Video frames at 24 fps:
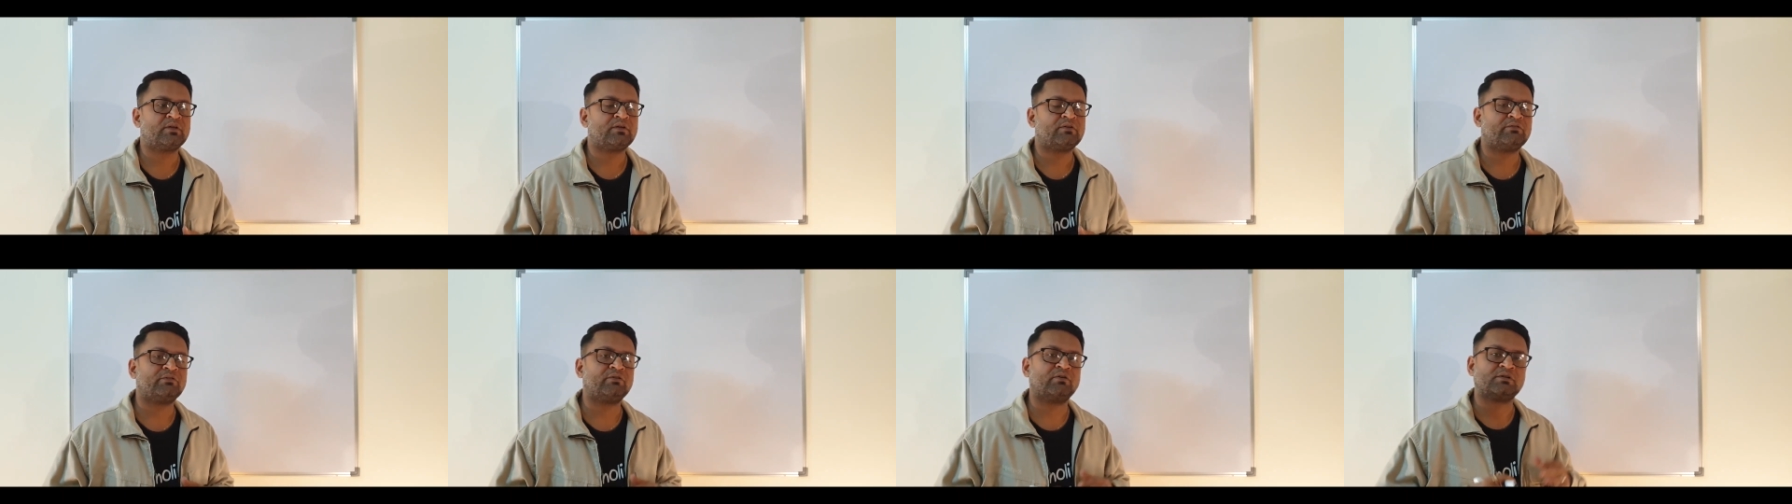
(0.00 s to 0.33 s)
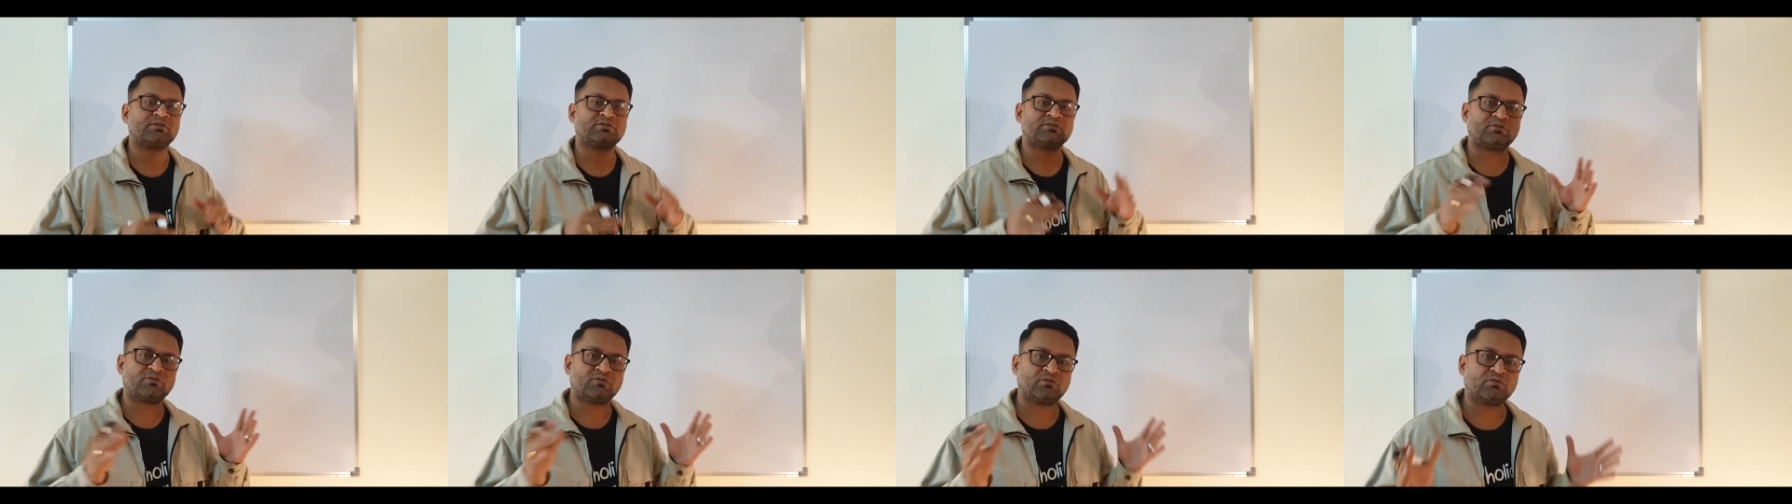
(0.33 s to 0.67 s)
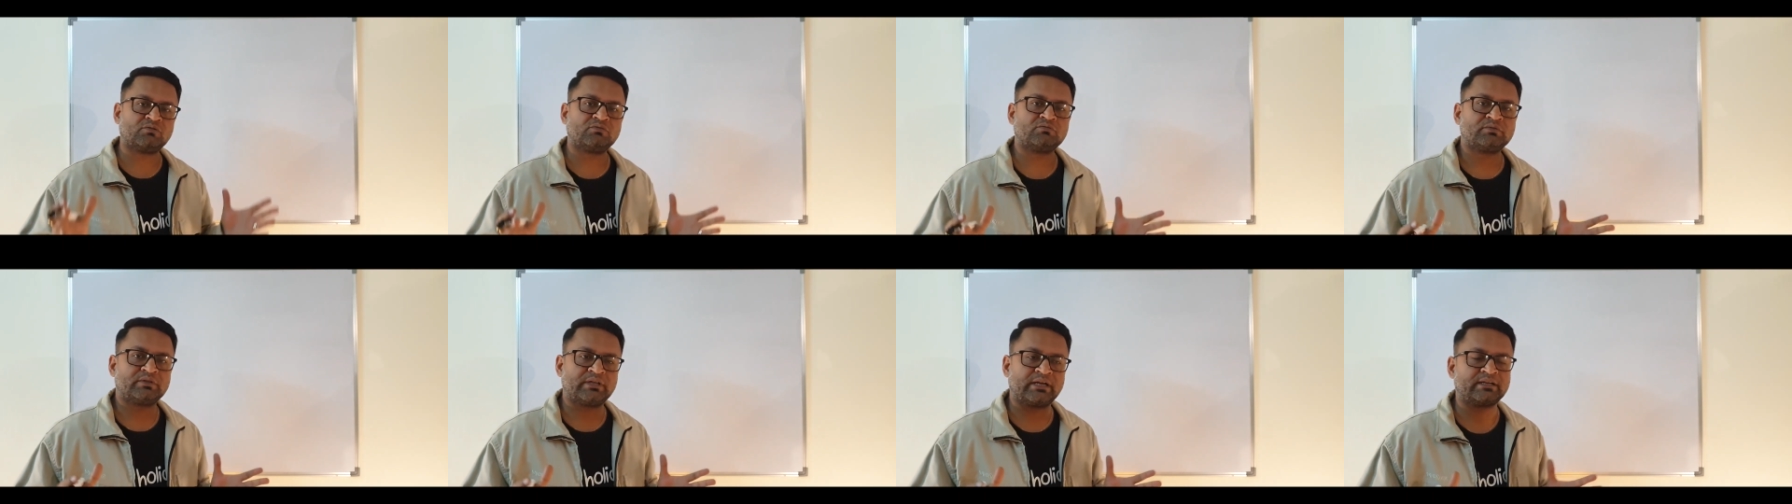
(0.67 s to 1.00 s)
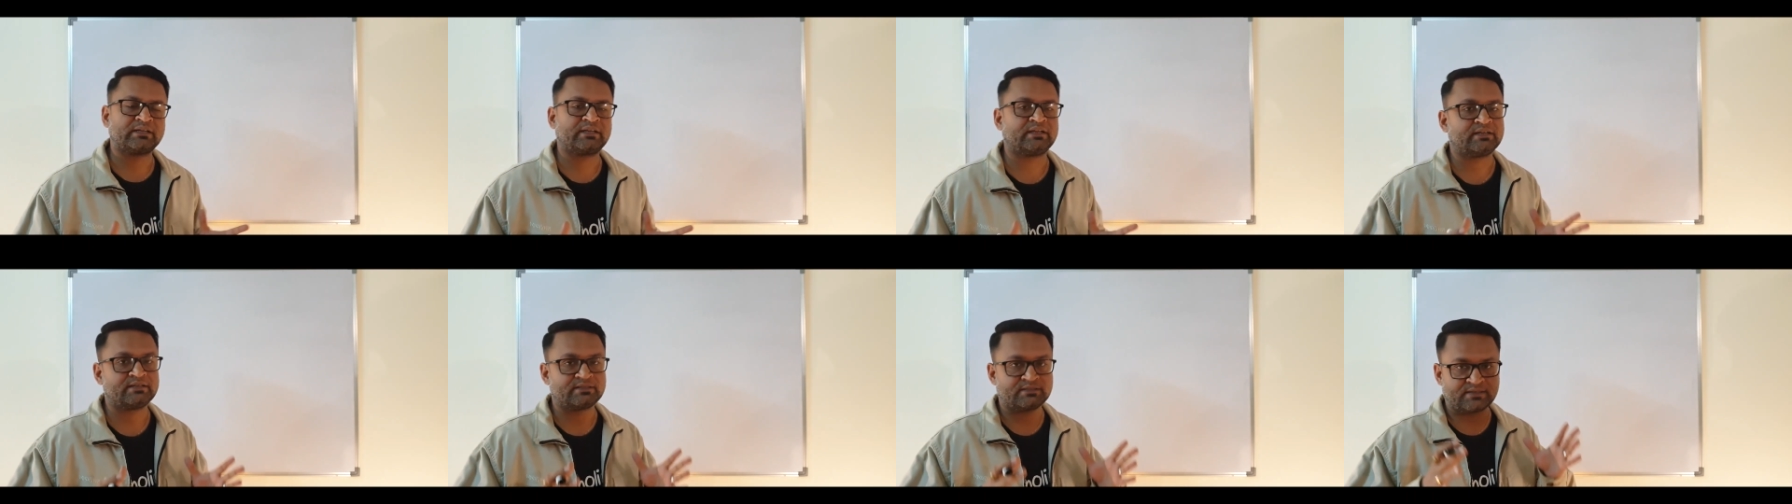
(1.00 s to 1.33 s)
We also know that
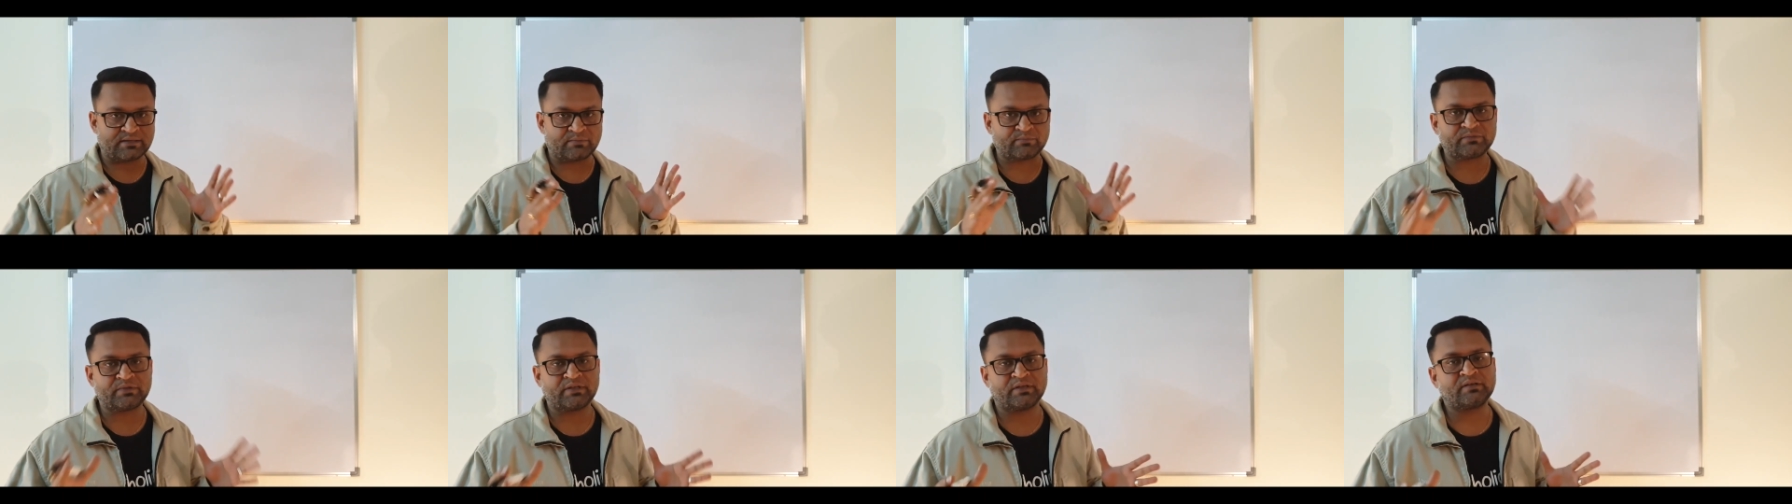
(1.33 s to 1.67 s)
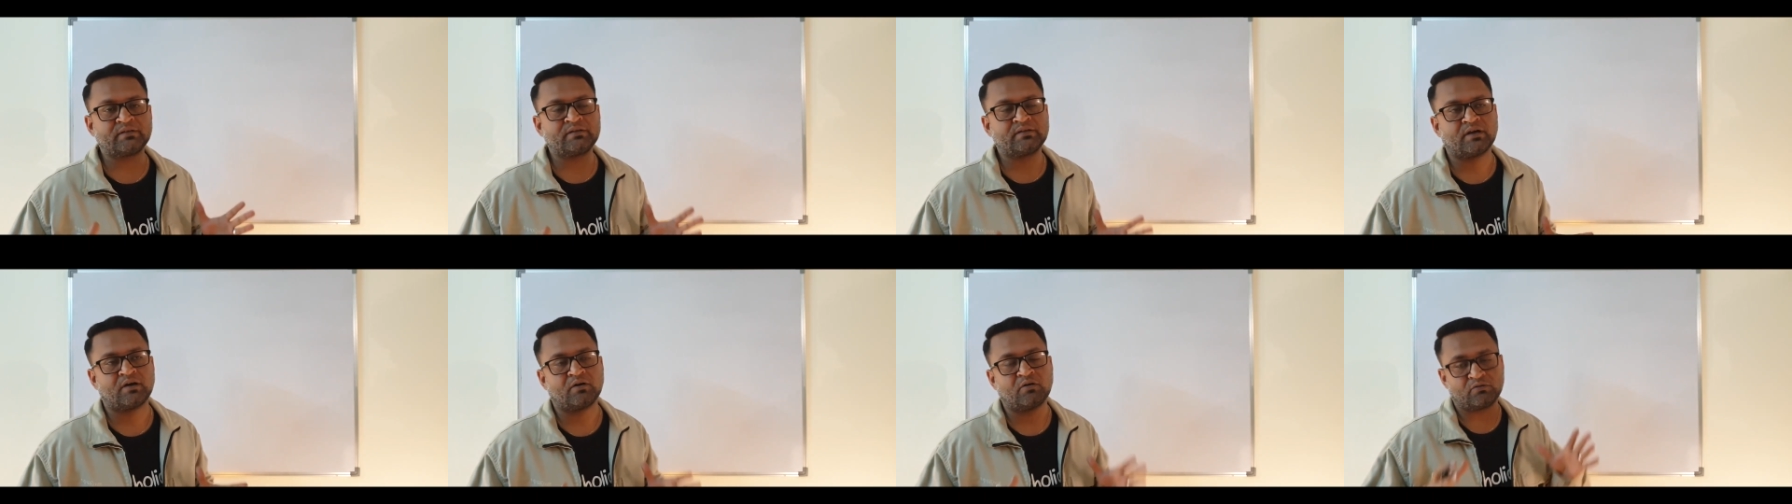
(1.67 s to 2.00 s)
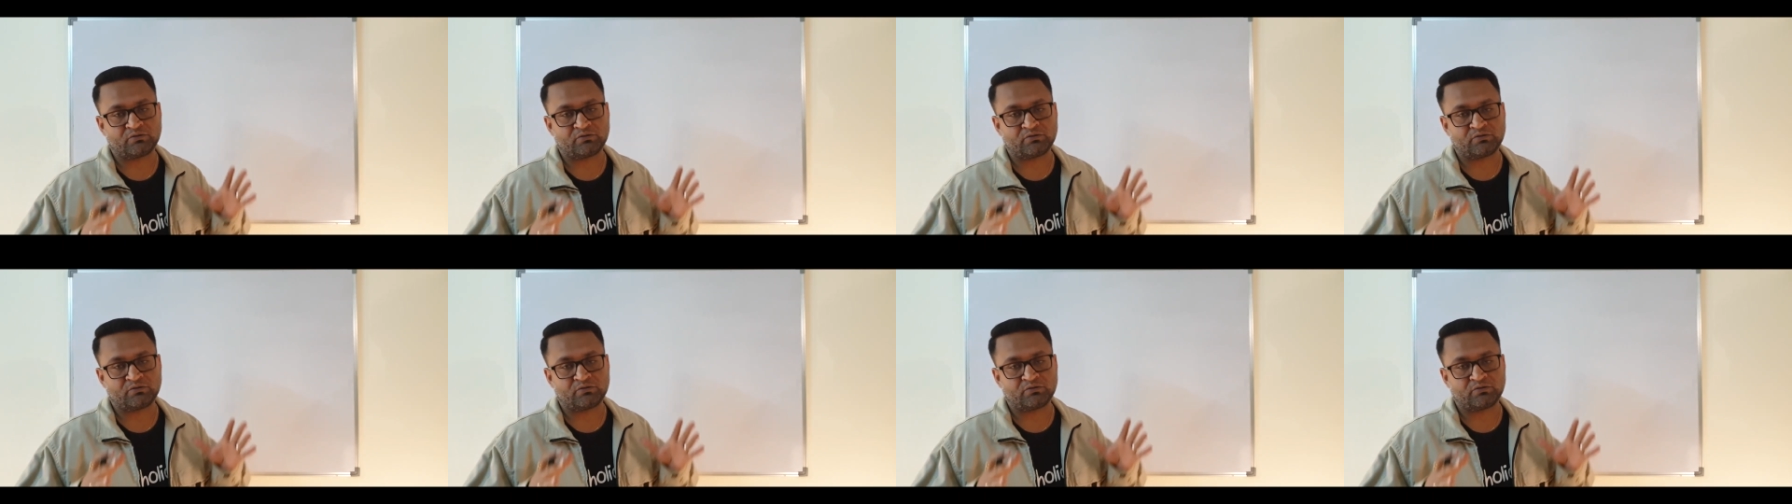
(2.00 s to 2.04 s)
there is something,